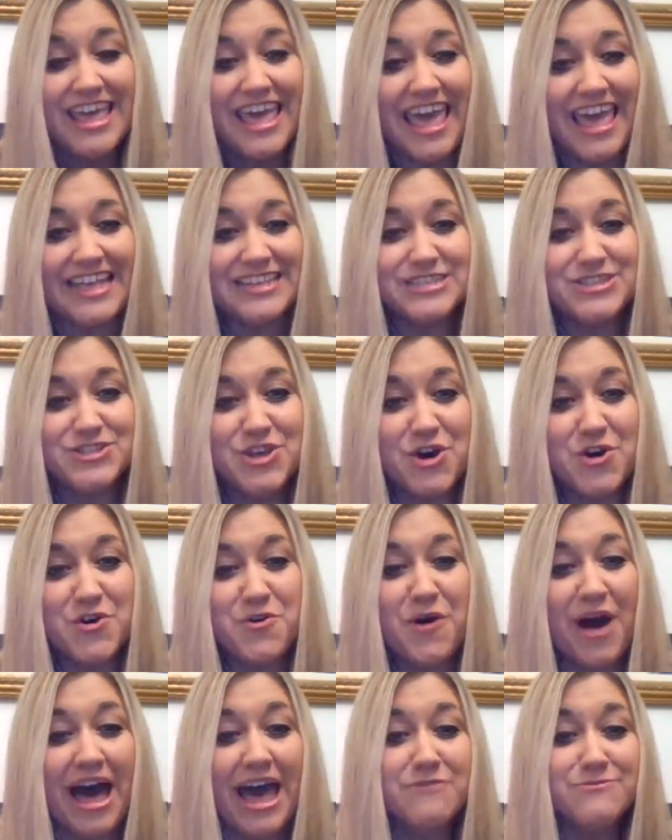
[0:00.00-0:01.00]
And
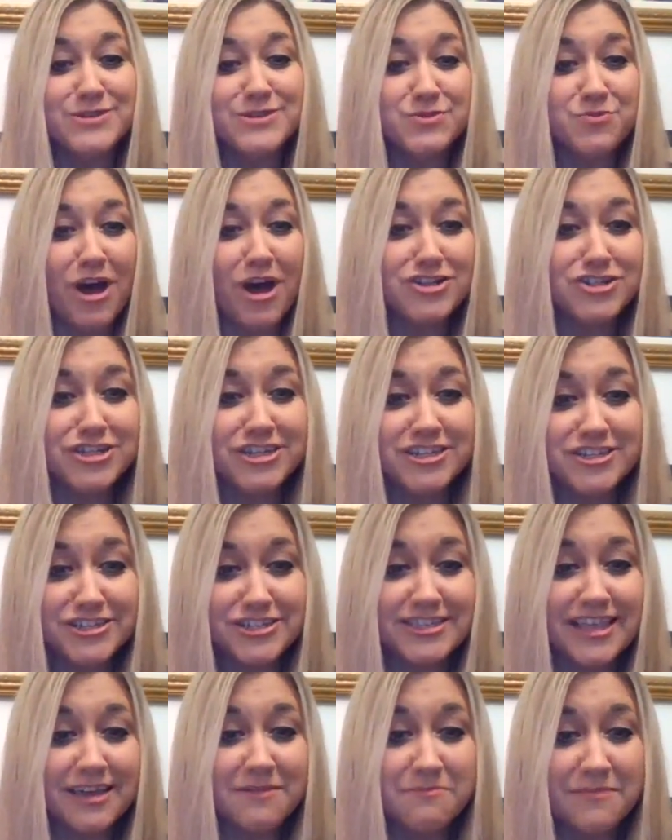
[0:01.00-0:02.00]
so I was watching,
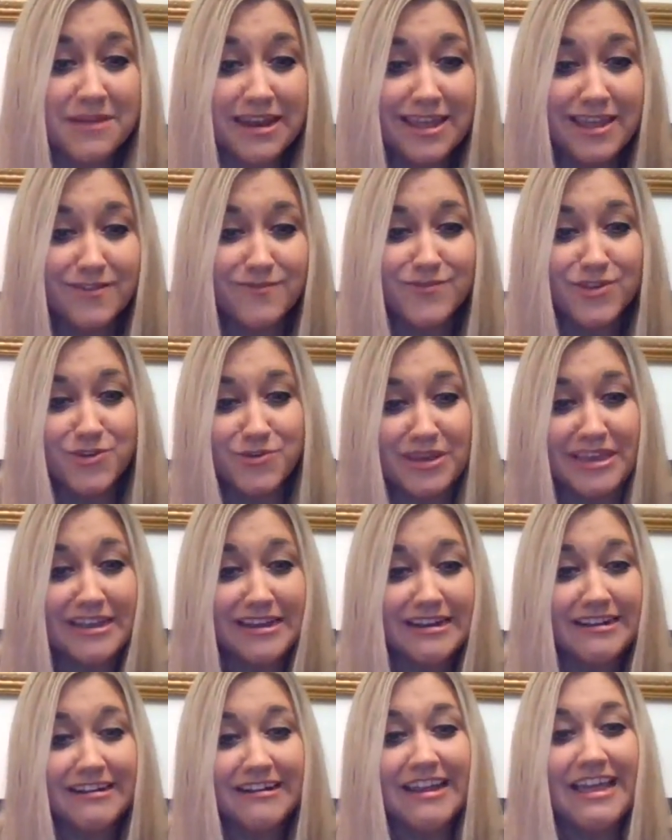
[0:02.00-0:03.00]
just like many of you
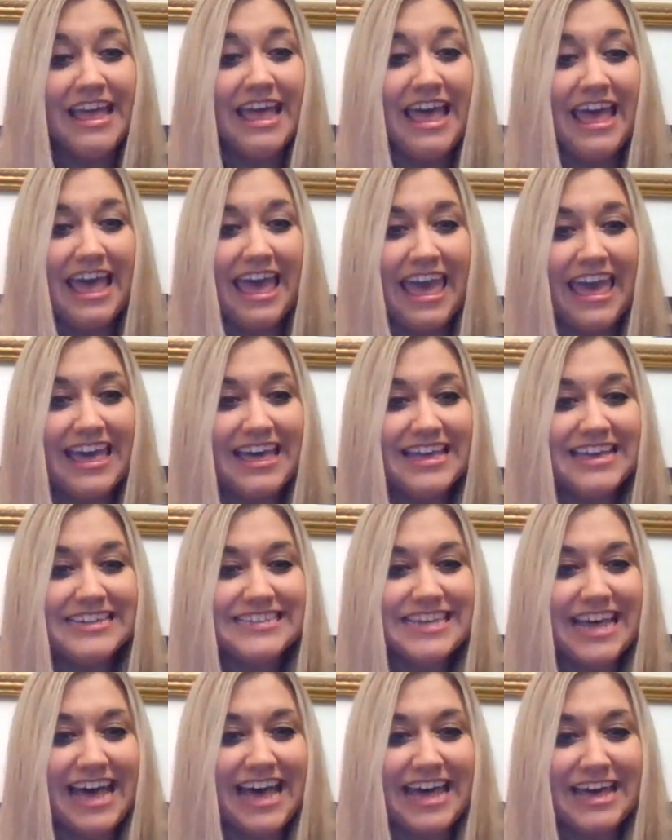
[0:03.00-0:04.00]
here, and
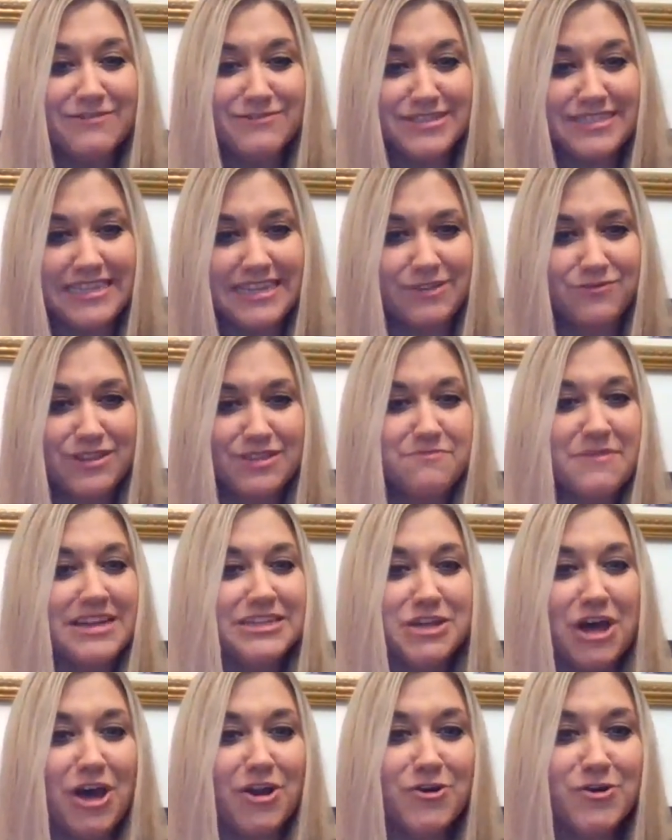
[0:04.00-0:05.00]
I was sitting with my
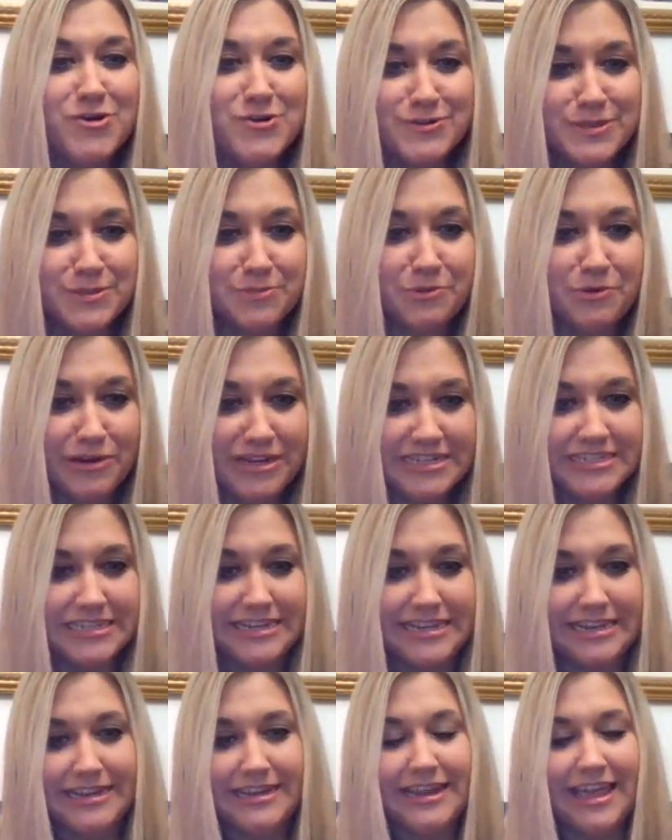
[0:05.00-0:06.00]
daughter, who's a
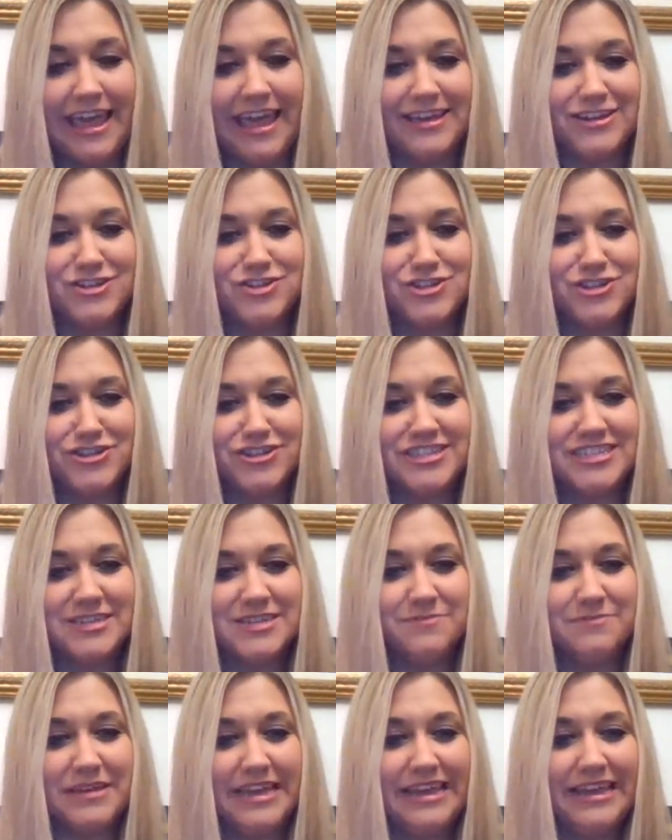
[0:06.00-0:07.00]
preteen, and she looked
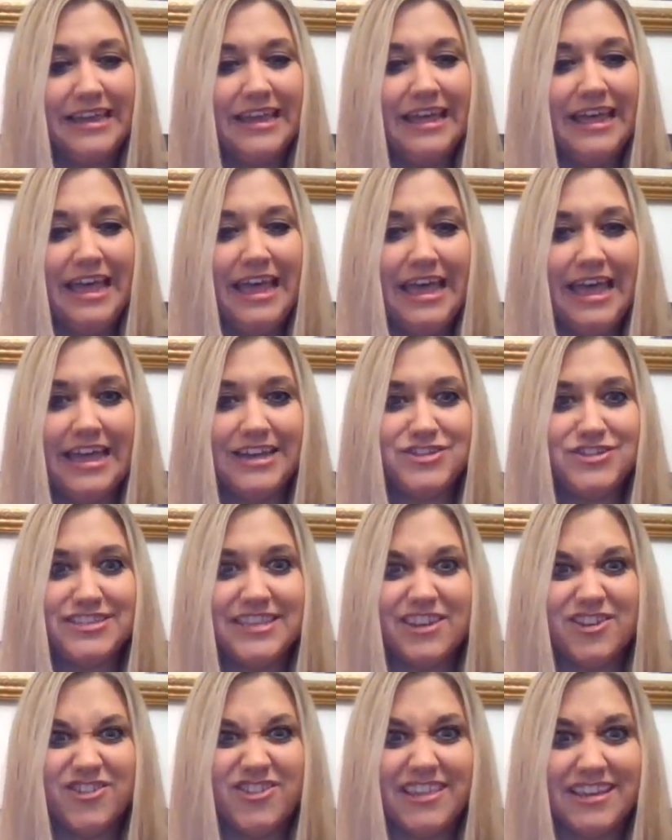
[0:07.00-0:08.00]
at me and she's
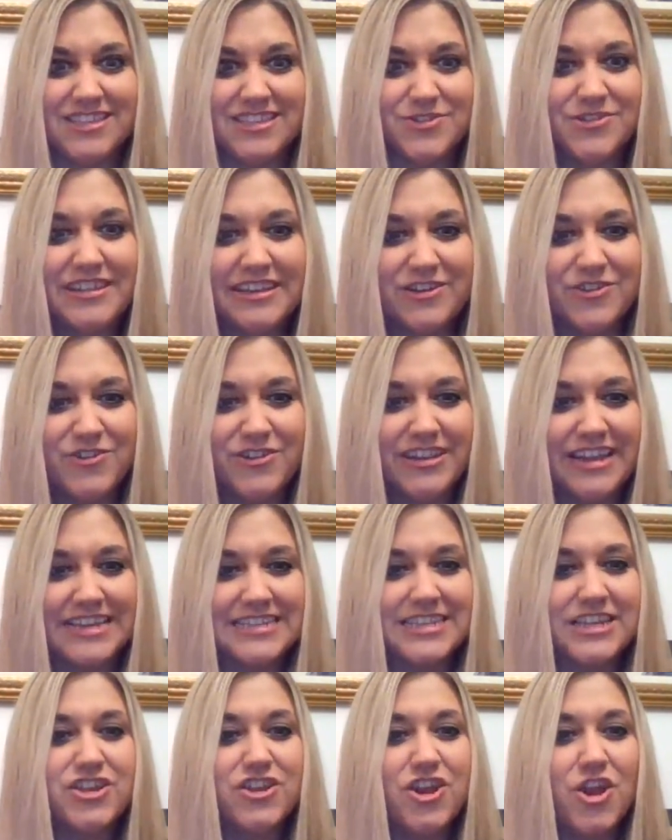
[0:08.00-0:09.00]
like, "Oh, that's really cool." And I
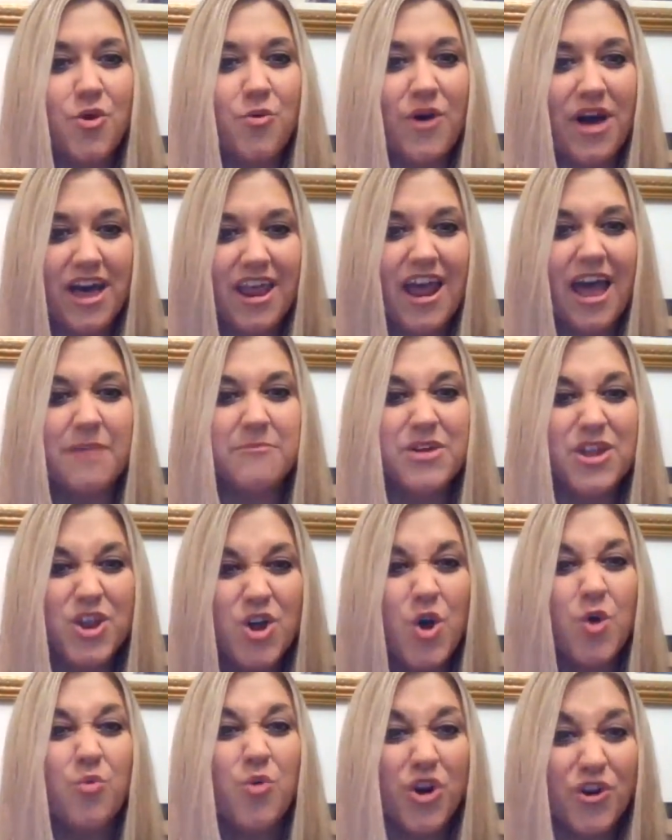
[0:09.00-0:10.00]
said, "You know what? I'm going to
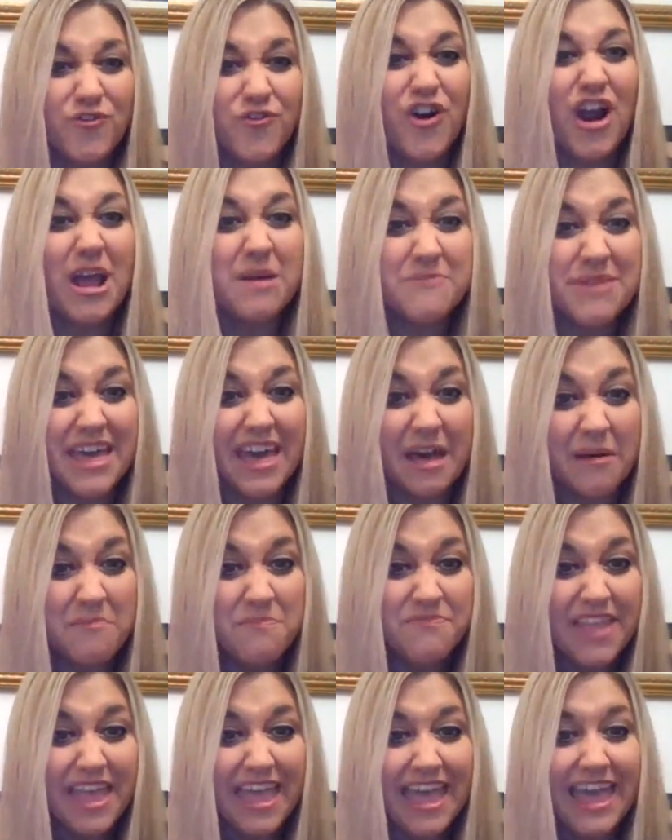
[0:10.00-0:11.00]
go work for IBM
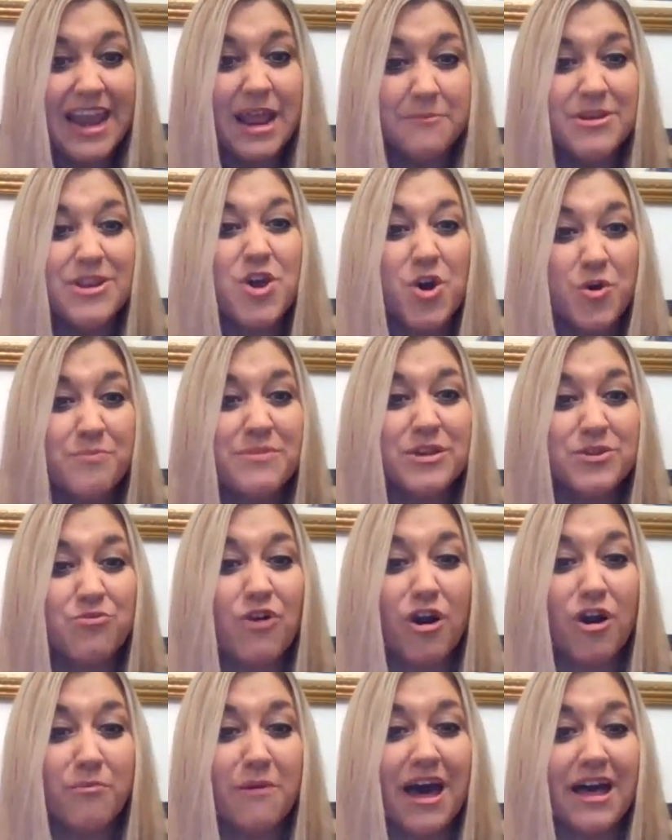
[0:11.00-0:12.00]
and I'm going to go build
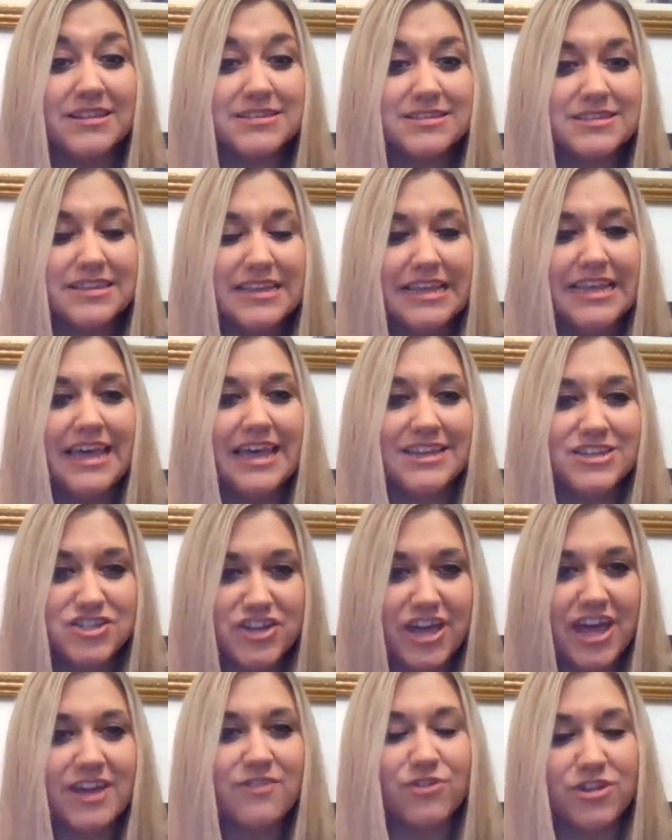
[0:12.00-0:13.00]
robots." And she
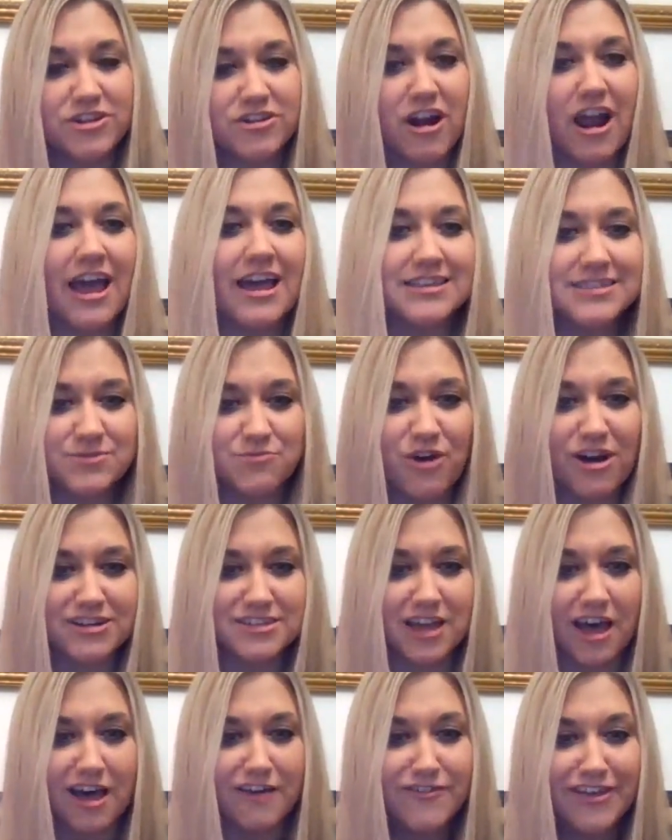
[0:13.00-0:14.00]
kind of rolled her eyes and
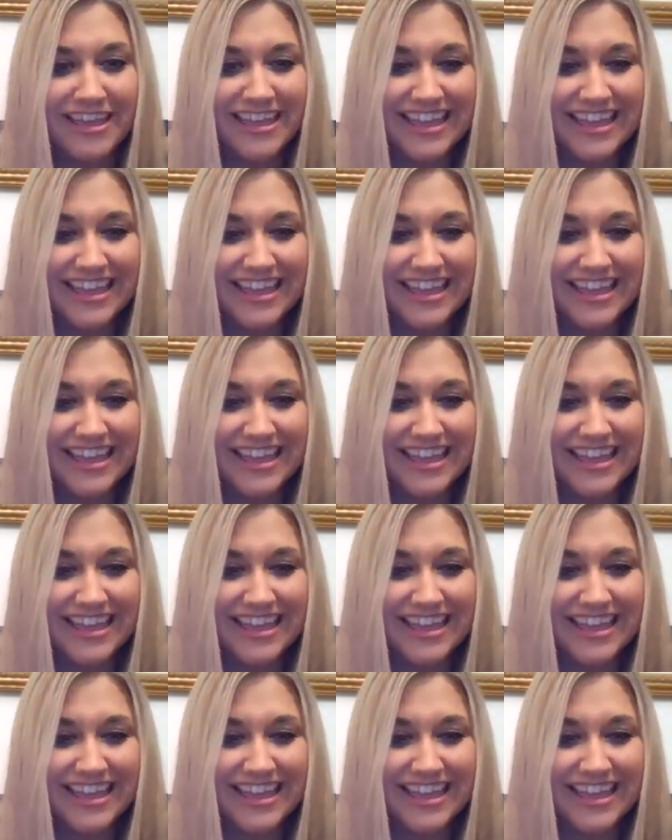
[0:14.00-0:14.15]
walked off.